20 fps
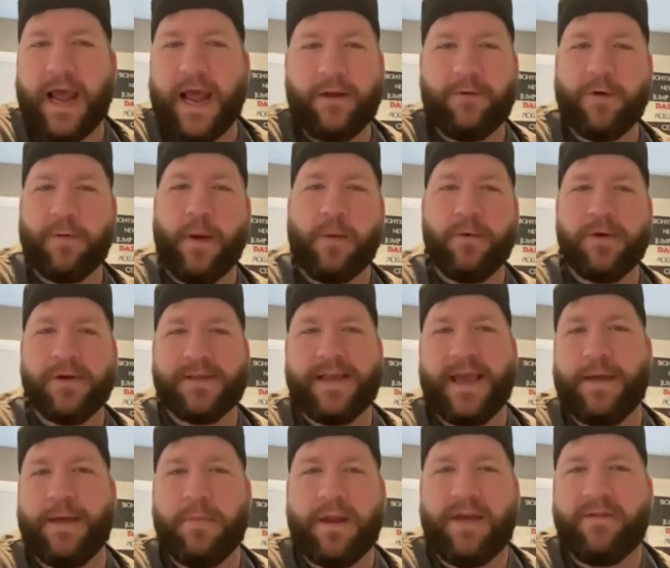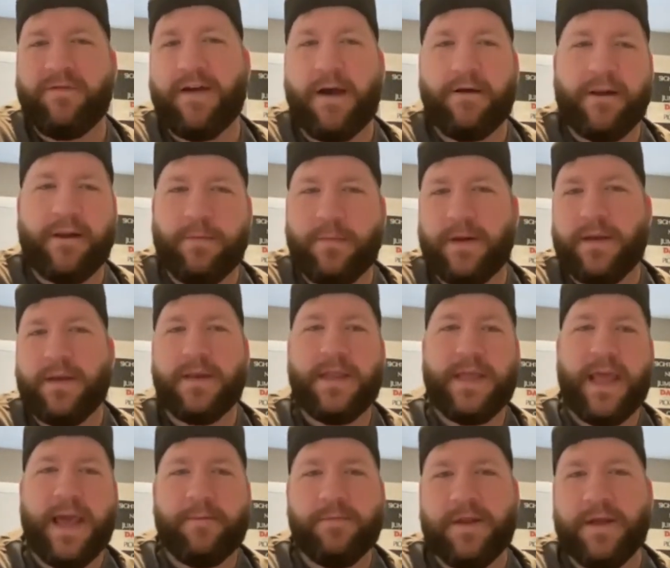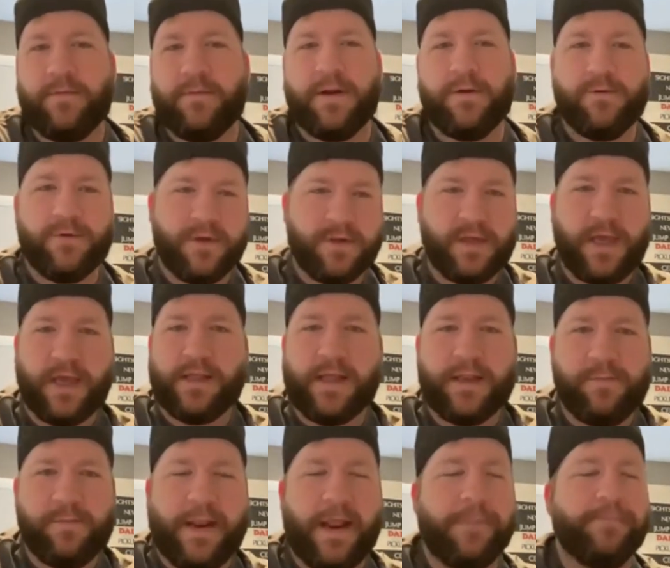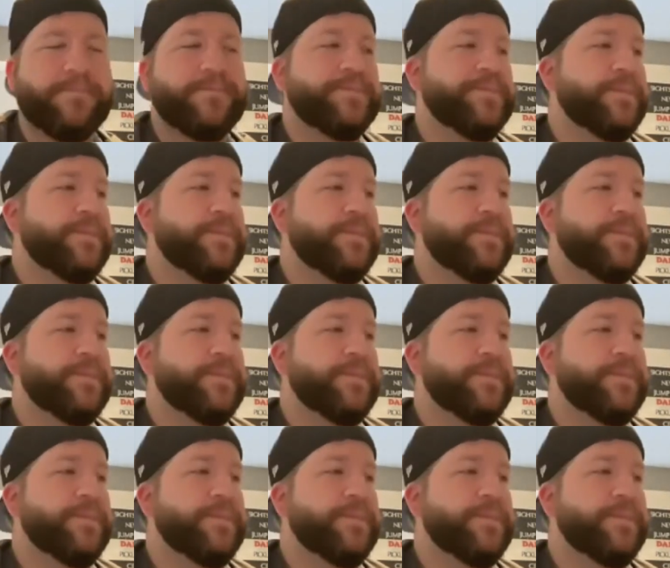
I don't remember his name, but I found him and DM'd Dude. him and it was just yep.